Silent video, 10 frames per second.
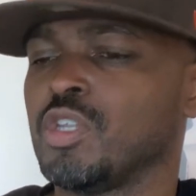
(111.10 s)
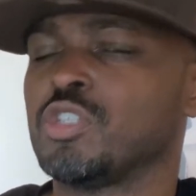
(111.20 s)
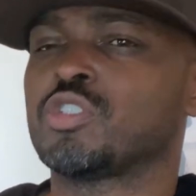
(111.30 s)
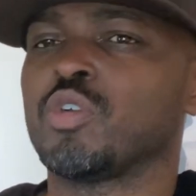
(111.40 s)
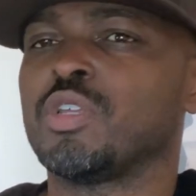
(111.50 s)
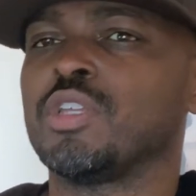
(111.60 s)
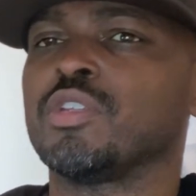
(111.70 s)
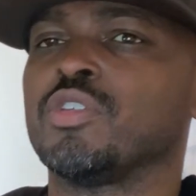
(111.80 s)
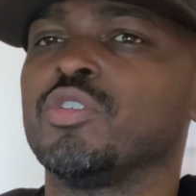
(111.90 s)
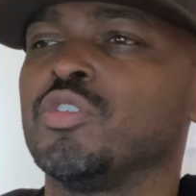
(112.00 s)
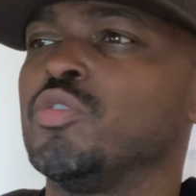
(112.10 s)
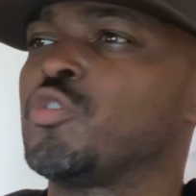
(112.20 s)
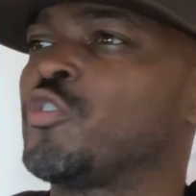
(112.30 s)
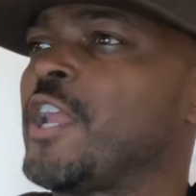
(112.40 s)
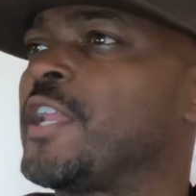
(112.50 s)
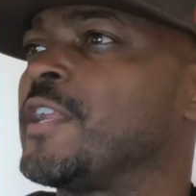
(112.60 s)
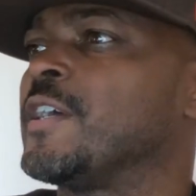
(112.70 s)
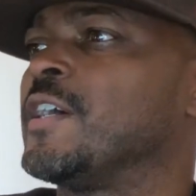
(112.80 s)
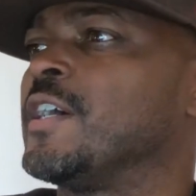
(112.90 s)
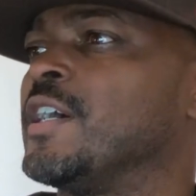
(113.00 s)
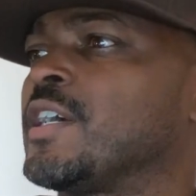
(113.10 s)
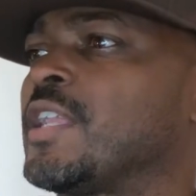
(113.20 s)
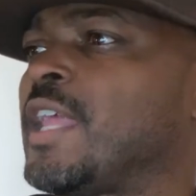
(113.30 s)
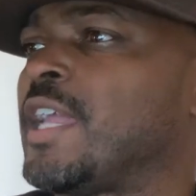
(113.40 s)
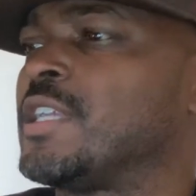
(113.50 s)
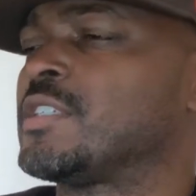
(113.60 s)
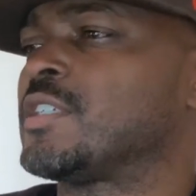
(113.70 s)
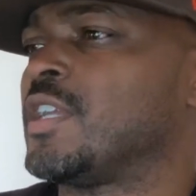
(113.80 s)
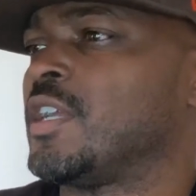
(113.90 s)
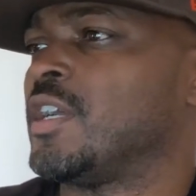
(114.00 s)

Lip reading: So then you created a class